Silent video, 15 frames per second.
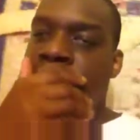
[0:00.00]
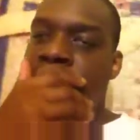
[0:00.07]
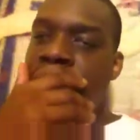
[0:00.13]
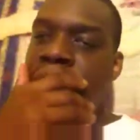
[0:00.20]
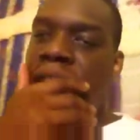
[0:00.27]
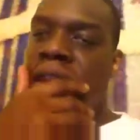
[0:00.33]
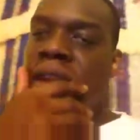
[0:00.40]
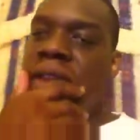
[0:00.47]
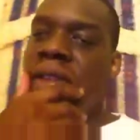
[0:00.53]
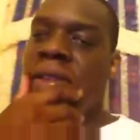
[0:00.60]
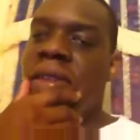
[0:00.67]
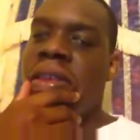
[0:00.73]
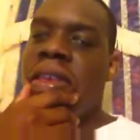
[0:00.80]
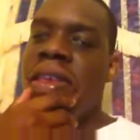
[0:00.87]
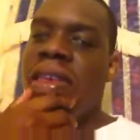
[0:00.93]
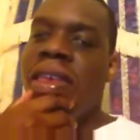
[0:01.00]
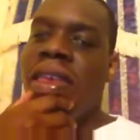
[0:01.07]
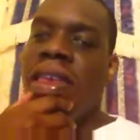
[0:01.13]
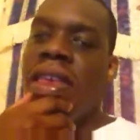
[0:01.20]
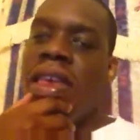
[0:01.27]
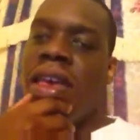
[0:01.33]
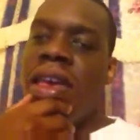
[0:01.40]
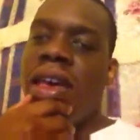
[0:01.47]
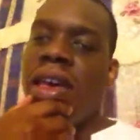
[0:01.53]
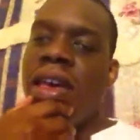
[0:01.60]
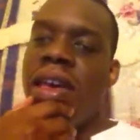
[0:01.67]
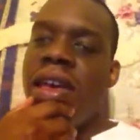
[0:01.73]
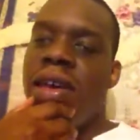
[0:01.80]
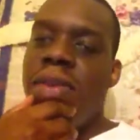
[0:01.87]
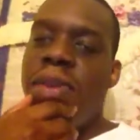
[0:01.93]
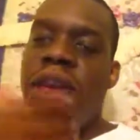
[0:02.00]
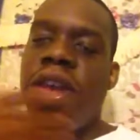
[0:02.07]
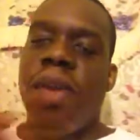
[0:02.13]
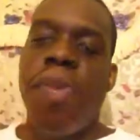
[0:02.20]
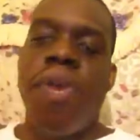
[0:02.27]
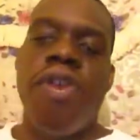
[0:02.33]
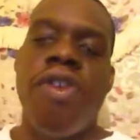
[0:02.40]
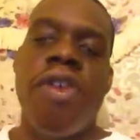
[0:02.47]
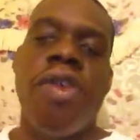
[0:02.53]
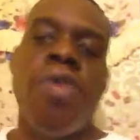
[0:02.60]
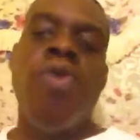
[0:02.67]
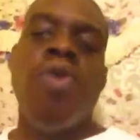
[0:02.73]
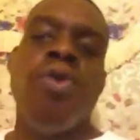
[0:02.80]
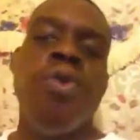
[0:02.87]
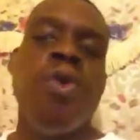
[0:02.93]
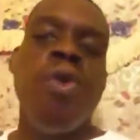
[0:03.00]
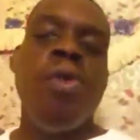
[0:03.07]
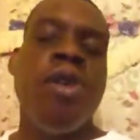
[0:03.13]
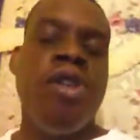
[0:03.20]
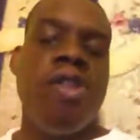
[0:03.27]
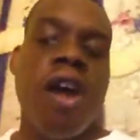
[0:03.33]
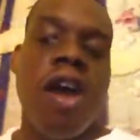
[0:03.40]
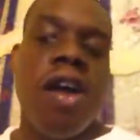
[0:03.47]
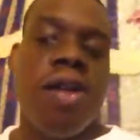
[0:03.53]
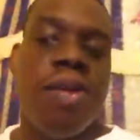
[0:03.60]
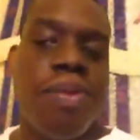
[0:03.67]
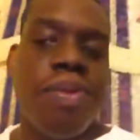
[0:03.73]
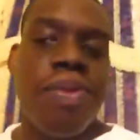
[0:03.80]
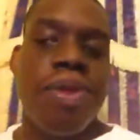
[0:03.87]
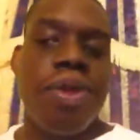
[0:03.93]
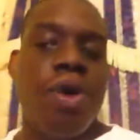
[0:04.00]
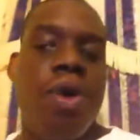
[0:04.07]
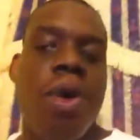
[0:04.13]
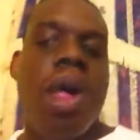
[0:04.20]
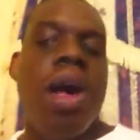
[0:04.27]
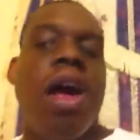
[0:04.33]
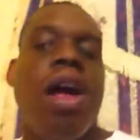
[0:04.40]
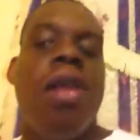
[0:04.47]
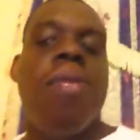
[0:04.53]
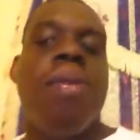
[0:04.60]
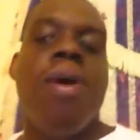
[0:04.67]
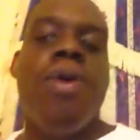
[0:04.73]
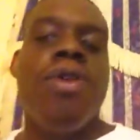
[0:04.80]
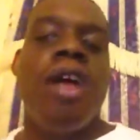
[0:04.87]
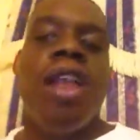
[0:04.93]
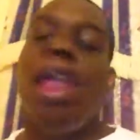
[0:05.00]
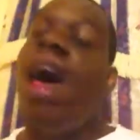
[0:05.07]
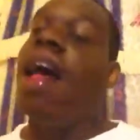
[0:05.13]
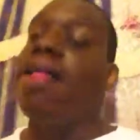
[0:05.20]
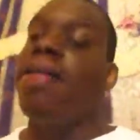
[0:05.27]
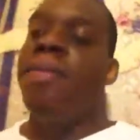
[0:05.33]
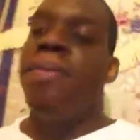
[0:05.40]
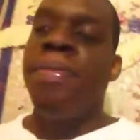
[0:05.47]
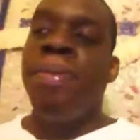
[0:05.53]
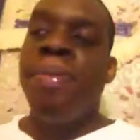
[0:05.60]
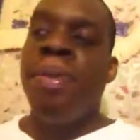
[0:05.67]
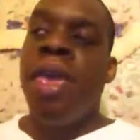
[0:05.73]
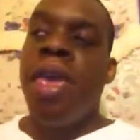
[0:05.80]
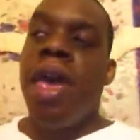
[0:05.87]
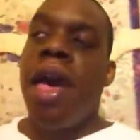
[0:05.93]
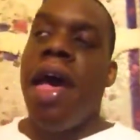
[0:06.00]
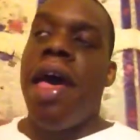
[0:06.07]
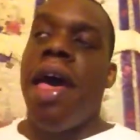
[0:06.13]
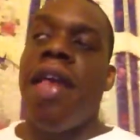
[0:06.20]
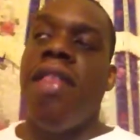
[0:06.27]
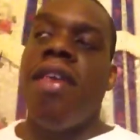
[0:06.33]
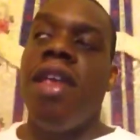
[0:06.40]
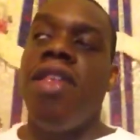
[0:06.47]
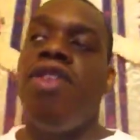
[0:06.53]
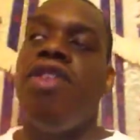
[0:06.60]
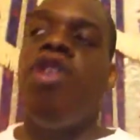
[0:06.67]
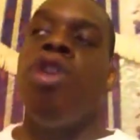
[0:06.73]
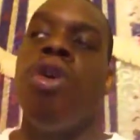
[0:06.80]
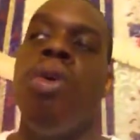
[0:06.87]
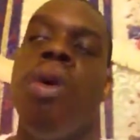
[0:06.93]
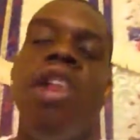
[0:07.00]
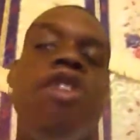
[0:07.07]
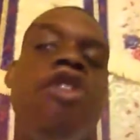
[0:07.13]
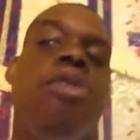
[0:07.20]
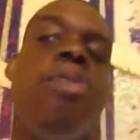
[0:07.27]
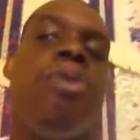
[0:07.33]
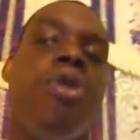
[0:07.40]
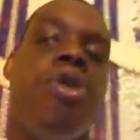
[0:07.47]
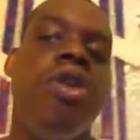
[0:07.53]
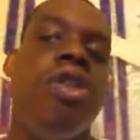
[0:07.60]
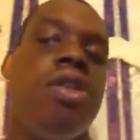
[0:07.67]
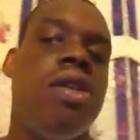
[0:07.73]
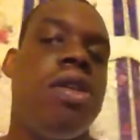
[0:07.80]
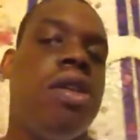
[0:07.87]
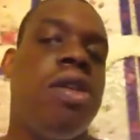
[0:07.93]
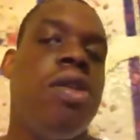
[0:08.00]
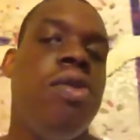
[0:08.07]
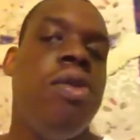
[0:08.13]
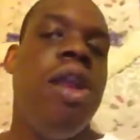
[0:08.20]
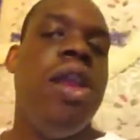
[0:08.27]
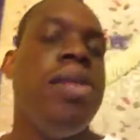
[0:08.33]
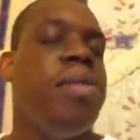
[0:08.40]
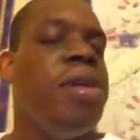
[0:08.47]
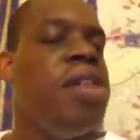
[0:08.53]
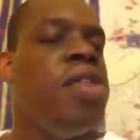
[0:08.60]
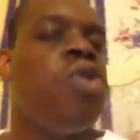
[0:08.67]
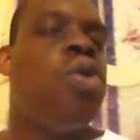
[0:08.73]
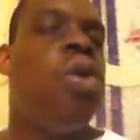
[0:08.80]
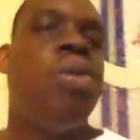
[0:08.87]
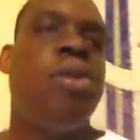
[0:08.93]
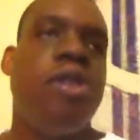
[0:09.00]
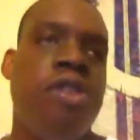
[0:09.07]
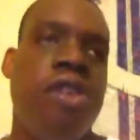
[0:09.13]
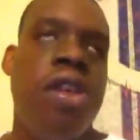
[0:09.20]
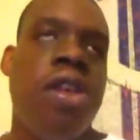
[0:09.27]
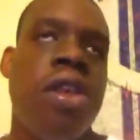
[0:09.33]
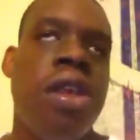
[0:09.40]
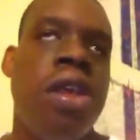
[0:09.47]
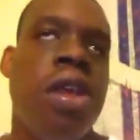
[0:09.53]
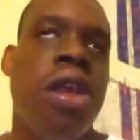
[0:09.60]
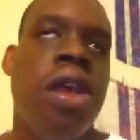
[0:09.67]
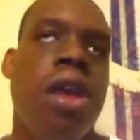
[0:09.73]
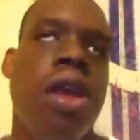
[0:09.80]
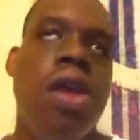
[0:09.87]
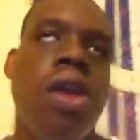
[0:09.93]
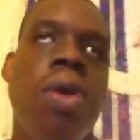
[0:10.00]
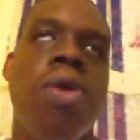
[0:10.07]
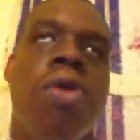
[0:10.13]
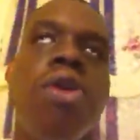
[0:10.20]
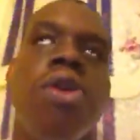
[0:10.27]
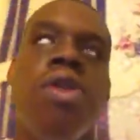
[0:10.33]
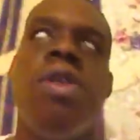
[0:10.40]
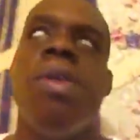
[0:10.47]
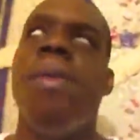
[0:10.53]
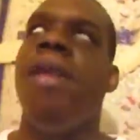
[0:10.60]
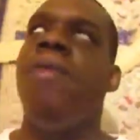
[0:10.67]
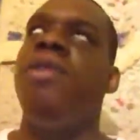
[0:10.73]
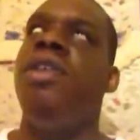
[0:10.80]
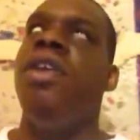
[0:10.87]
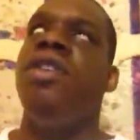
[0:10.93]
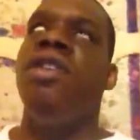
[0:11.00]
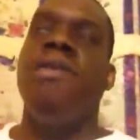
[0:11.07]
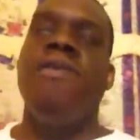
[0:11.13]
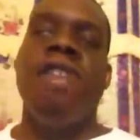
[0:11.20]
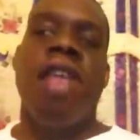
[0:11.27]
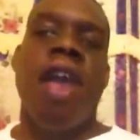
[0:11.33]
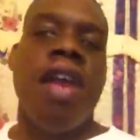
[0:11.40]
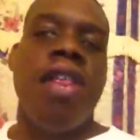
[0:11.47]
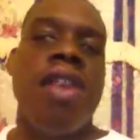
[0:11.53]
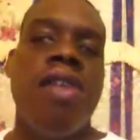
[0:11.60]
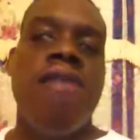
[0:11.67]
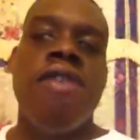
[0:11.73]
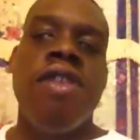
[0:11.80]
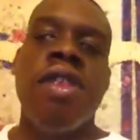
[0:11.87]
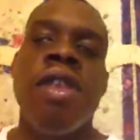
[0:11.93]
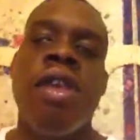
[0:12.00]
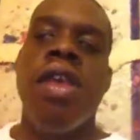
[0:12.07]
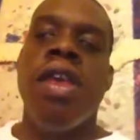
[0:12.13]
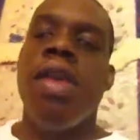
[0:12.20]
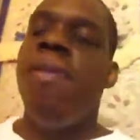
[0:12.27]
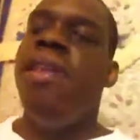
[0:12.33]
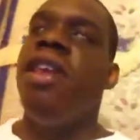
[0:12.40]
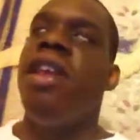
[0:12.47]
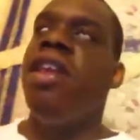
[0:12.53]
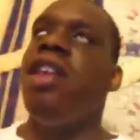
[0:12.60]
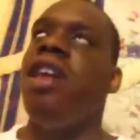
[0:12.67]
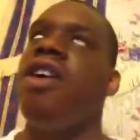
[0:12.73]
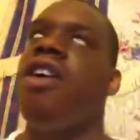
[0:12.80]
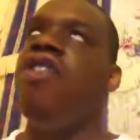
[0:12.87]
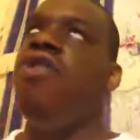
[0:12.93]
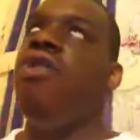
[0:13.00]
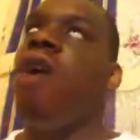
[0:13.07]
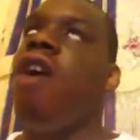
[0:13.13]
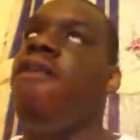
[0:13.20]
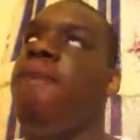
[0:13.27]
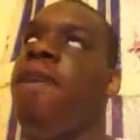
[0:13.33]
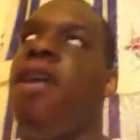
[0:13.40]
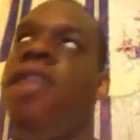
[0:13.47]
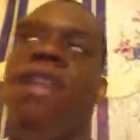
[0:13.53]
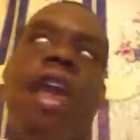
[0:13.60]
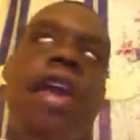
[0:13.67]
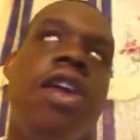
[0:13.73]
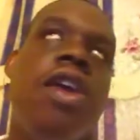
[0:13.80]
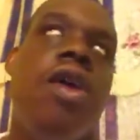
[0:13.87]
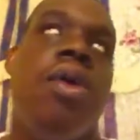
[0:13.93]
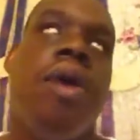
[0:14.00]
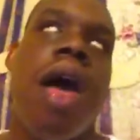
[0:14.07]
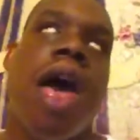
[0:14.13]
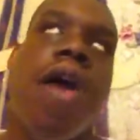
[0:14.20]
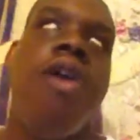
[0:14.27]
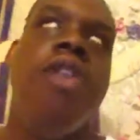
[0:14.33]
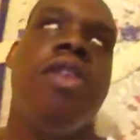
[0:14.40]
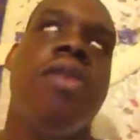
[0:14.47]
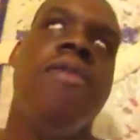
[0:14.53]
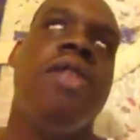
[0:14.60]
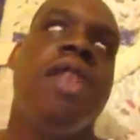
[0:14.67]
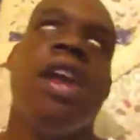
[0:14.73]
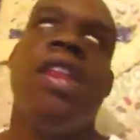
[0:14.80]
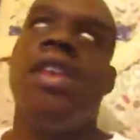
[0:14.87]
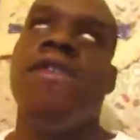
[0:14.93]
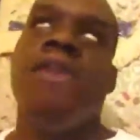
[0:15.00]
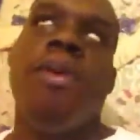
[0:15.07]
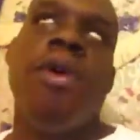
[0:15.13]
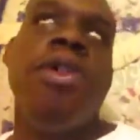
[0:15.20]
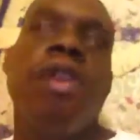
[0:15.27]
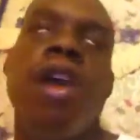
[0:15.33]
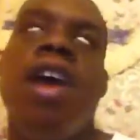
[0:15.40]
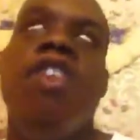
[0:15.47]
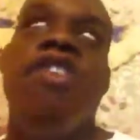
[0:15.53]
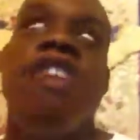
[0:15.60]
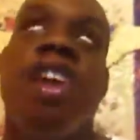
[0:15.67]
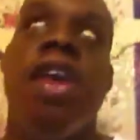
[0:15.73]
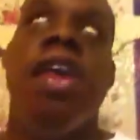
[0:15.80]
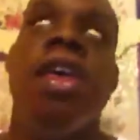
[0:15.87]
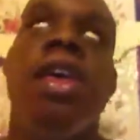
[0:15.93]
you know, being a person who rumors are going on about a lot, I tend to know what support really means to a person. You know, somebody would hear something negative and immediately they cut you off because, like, yo, I heard something negative about DRJ,